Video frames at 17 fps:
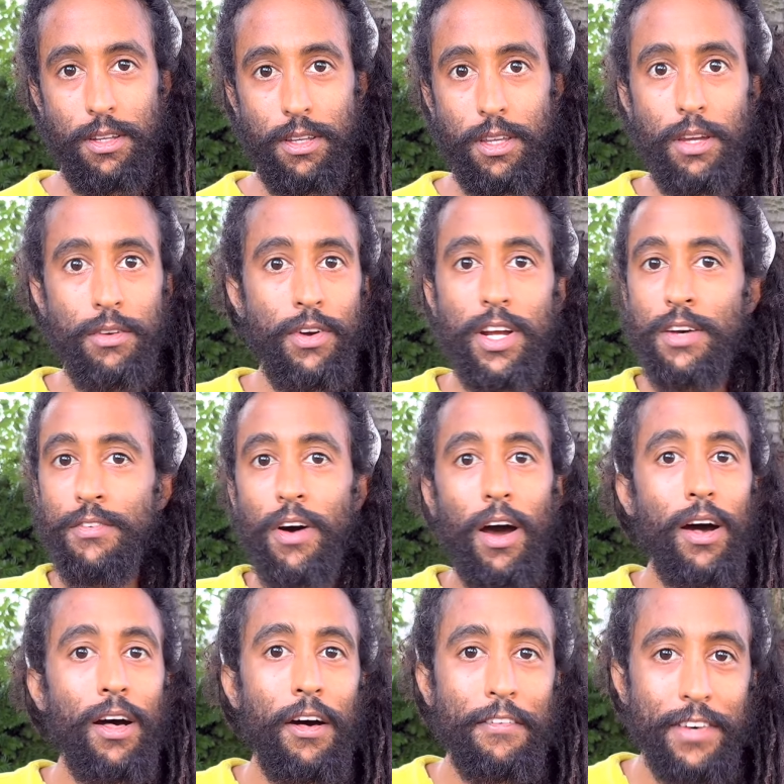Get rid of
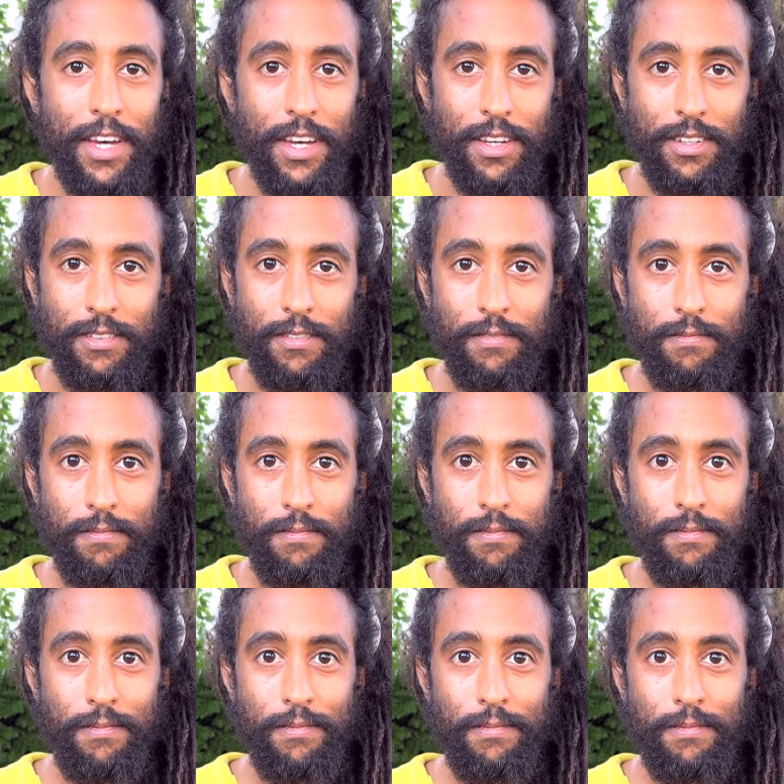all of it.
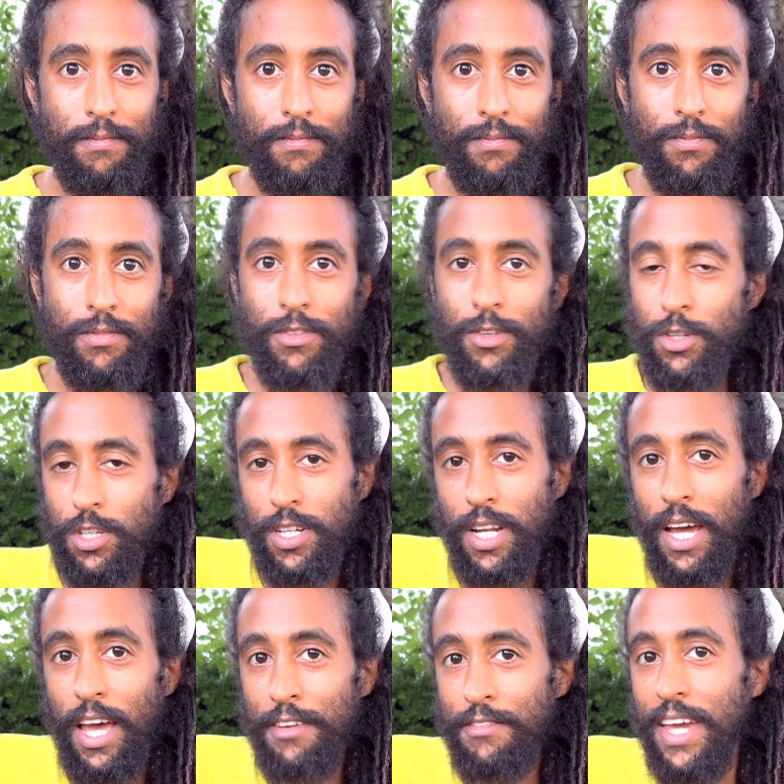You should
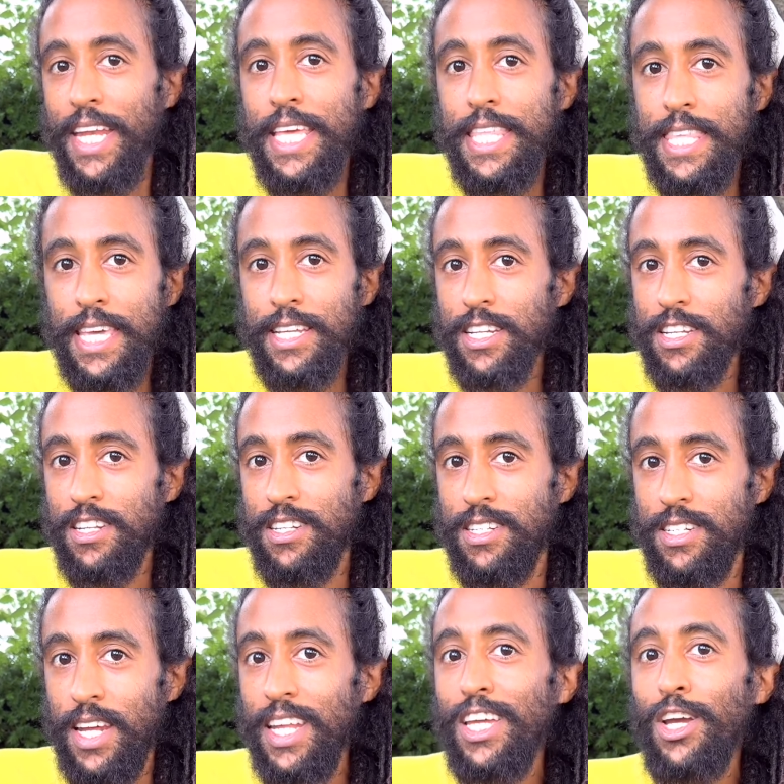not have anything just
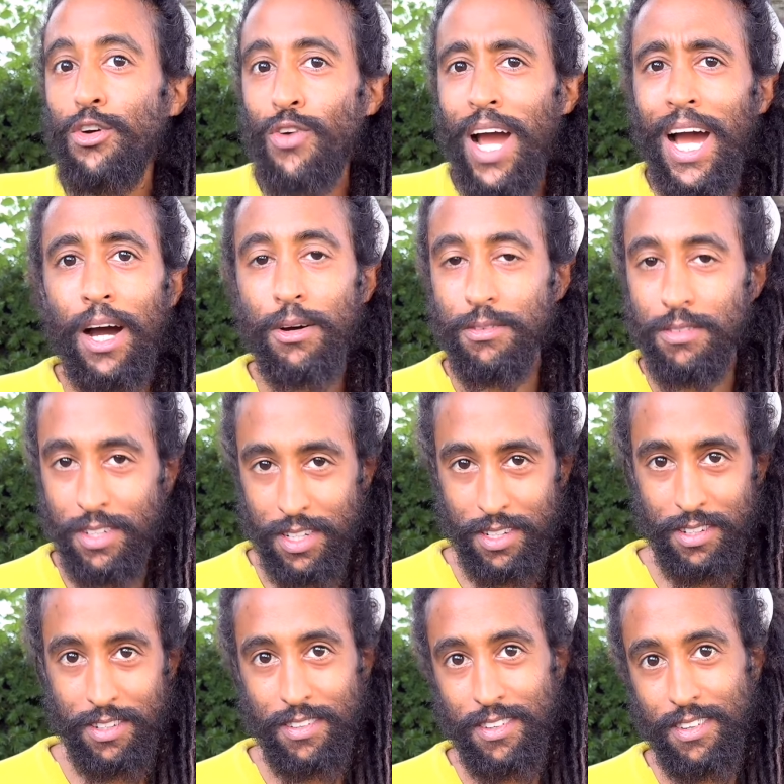sitting around.
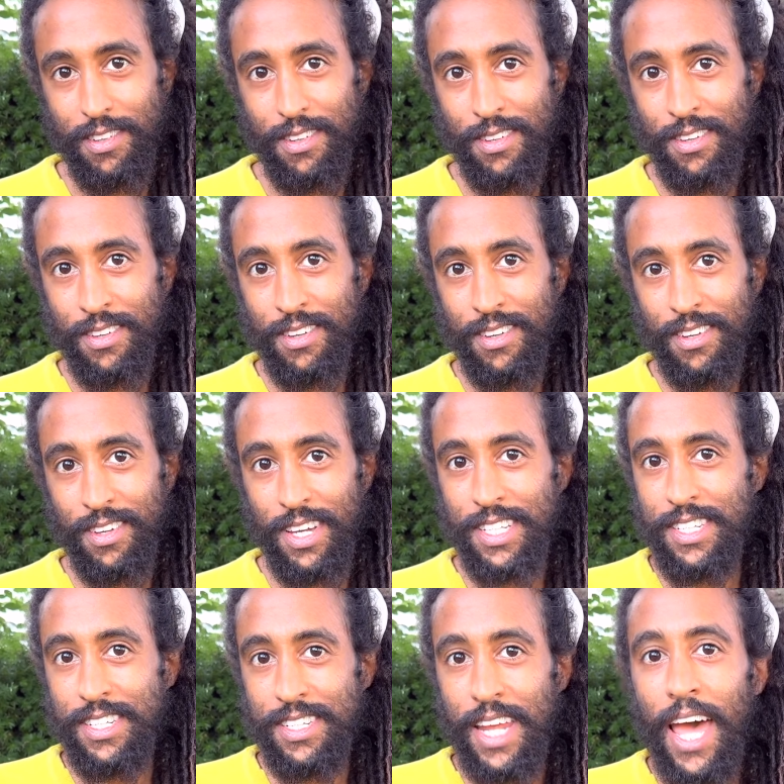
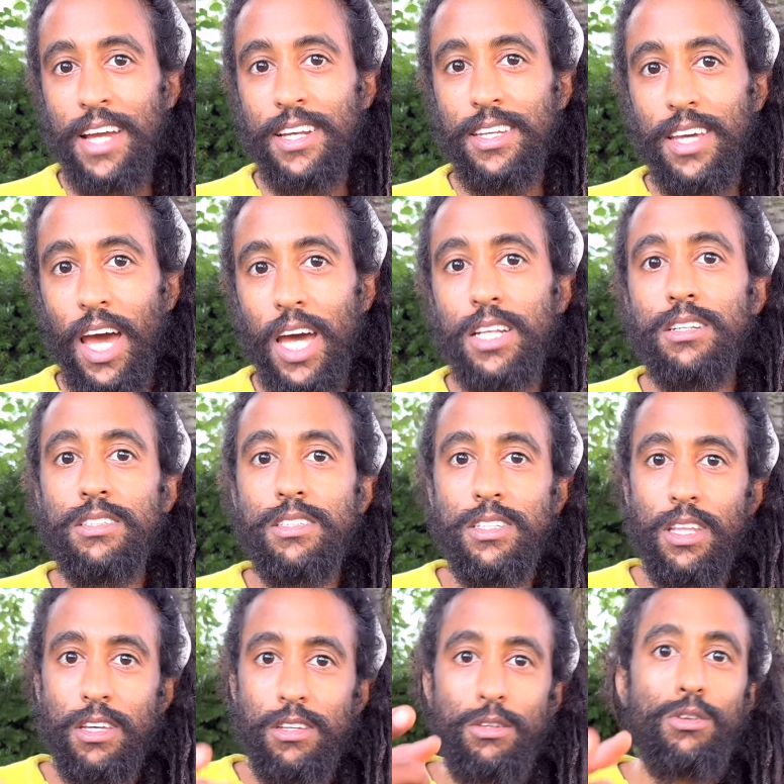It's stagnant energy
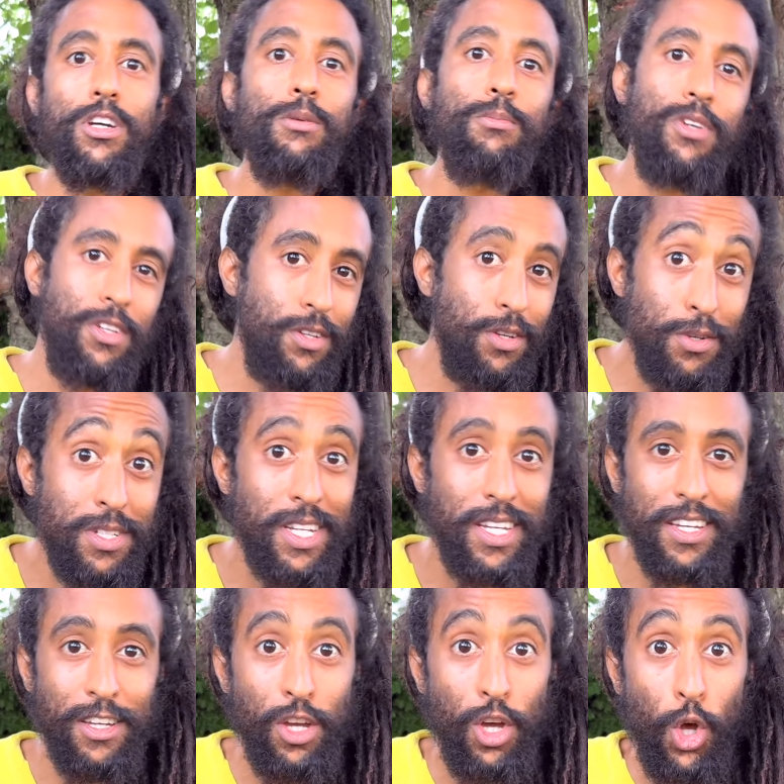that you could be
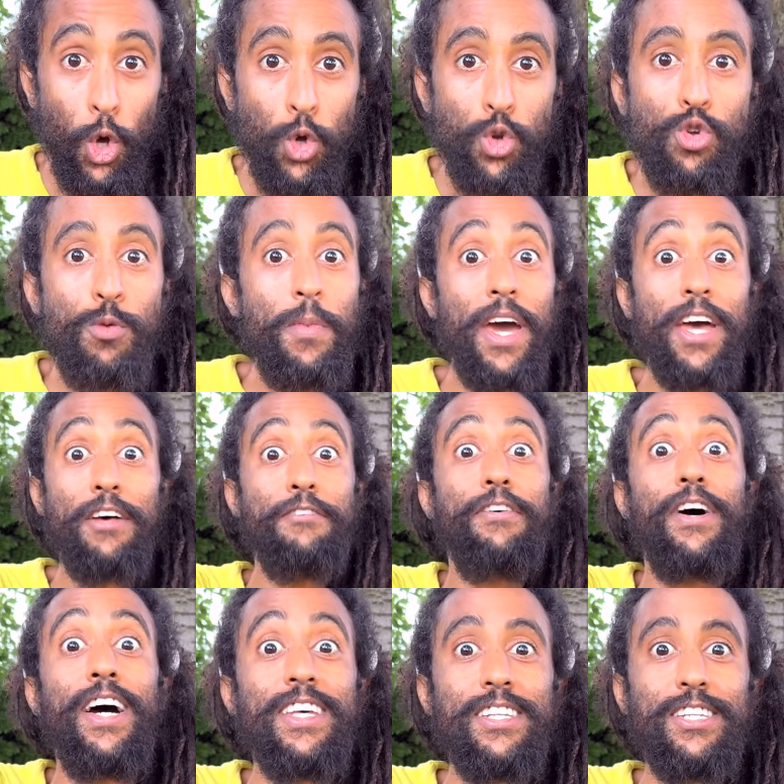using to
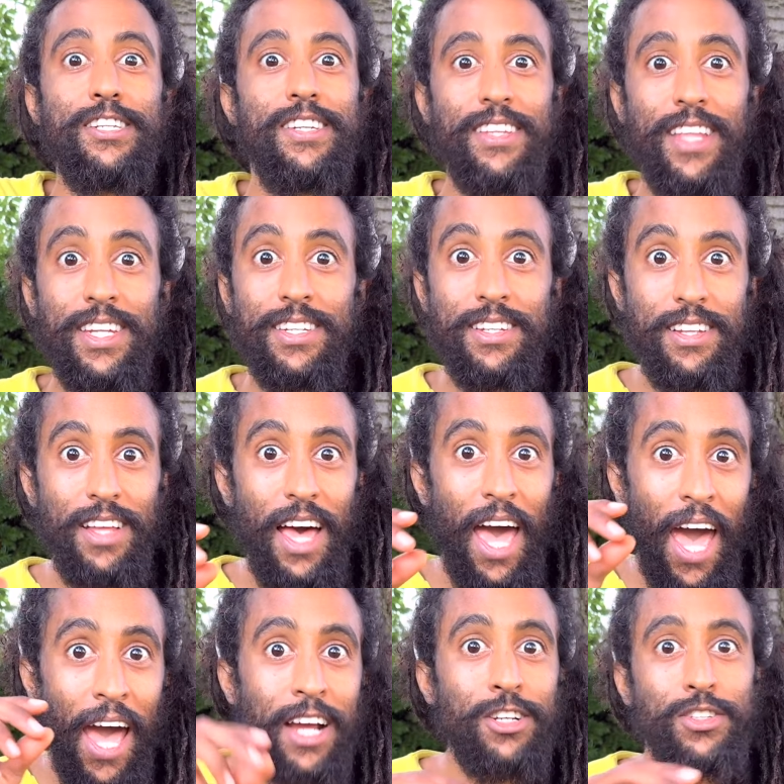manifest. That's
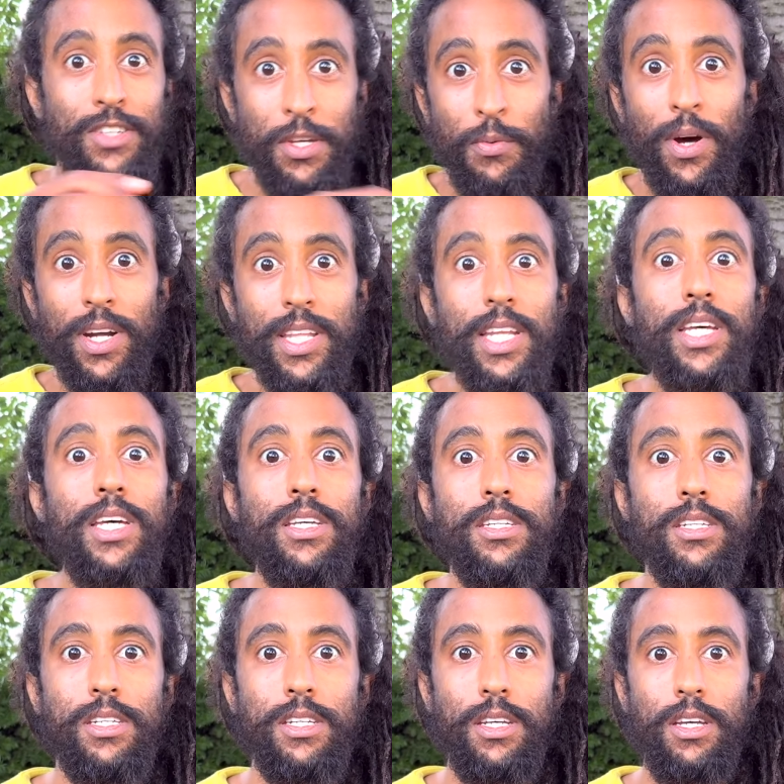actually what it
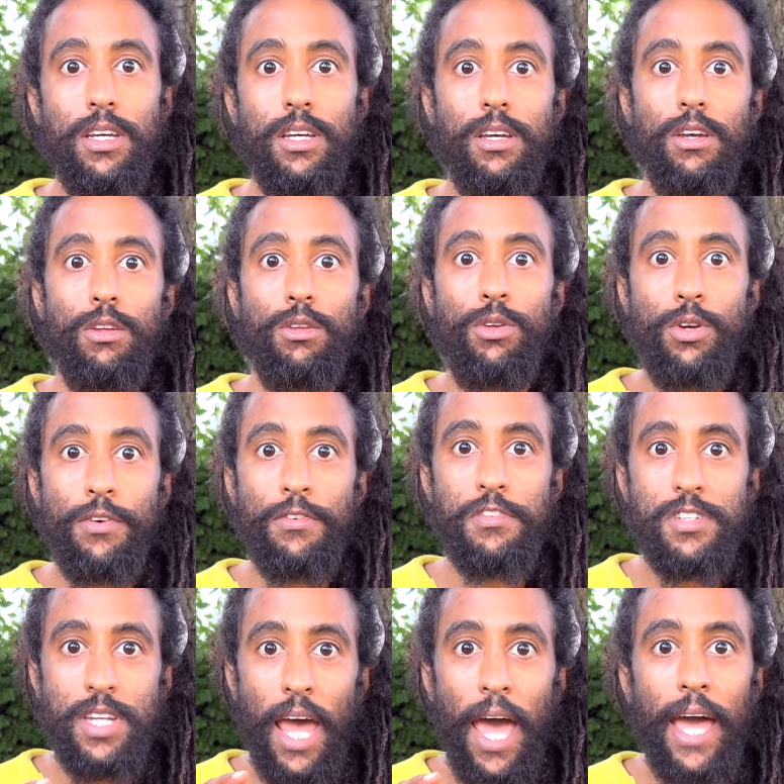is. You have
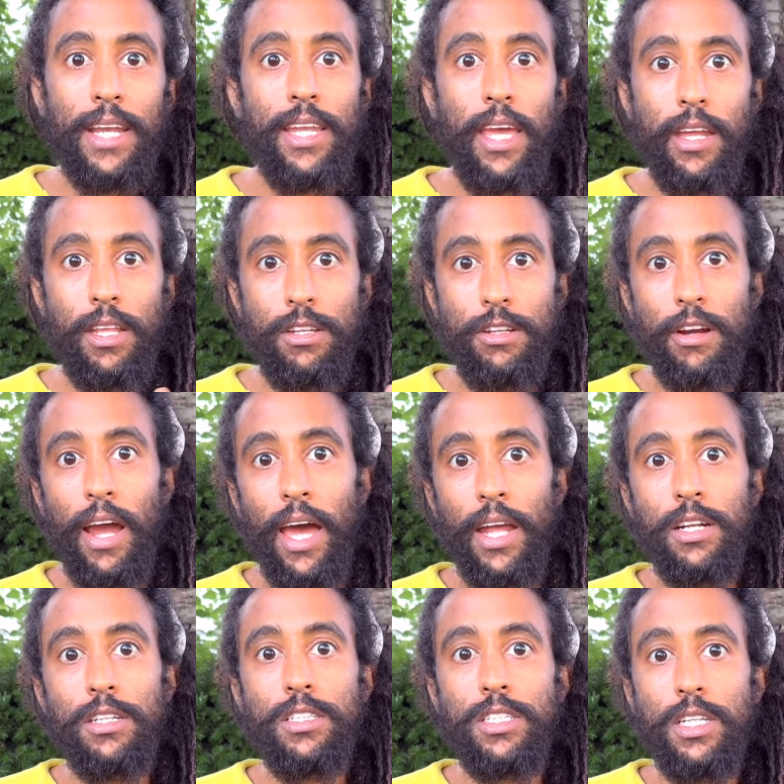stagnated your
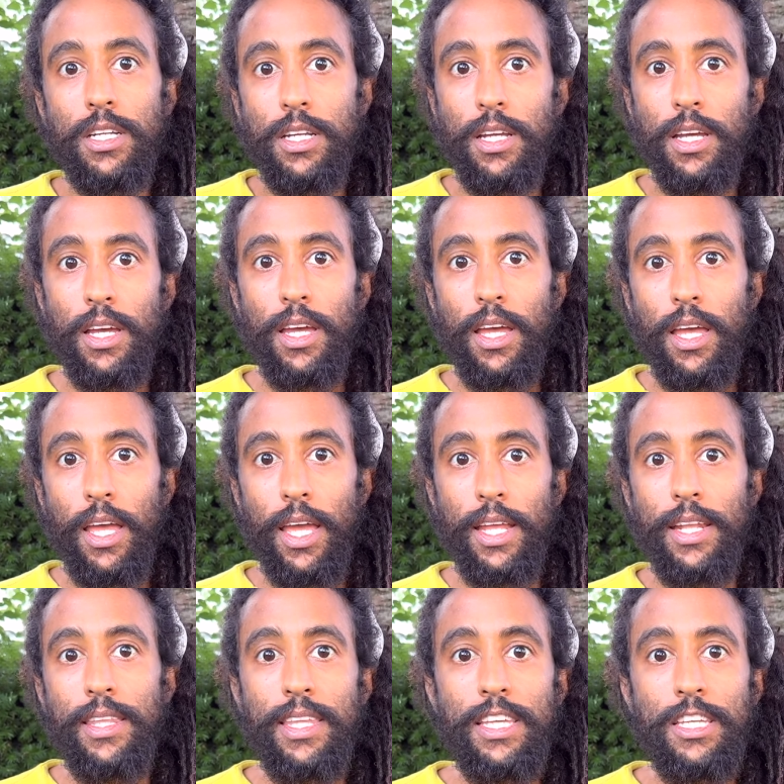energy
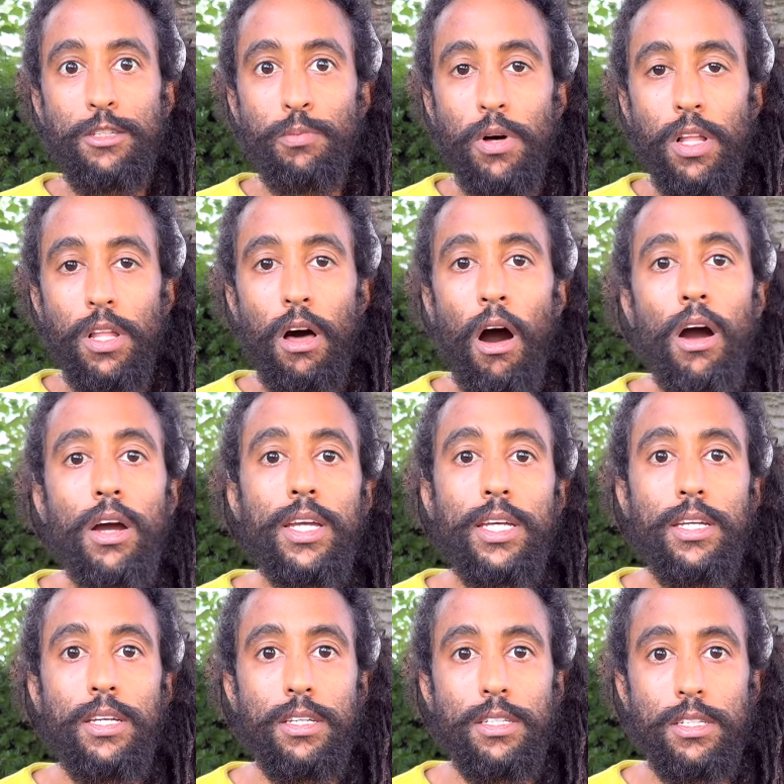in these
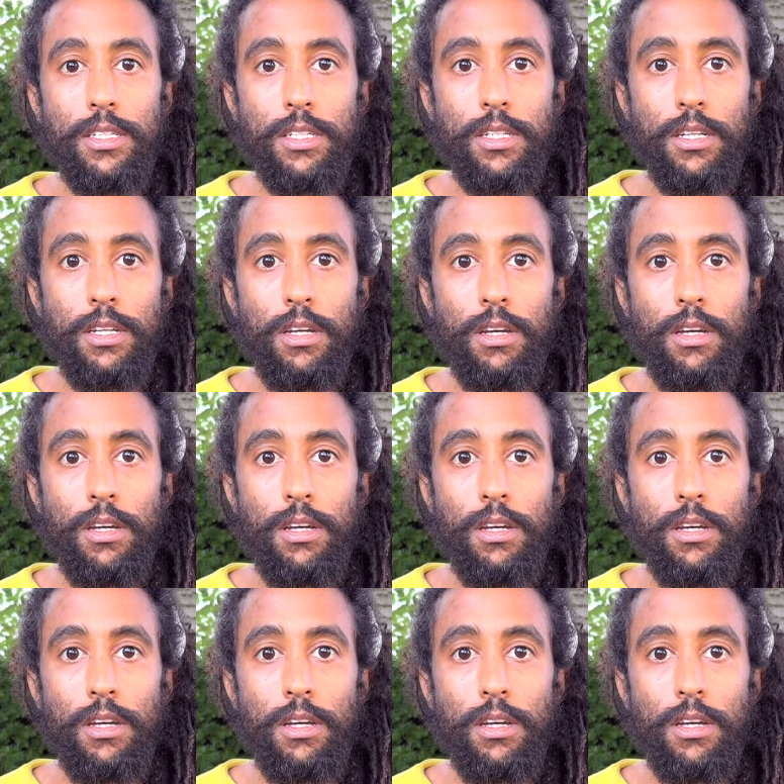belongings.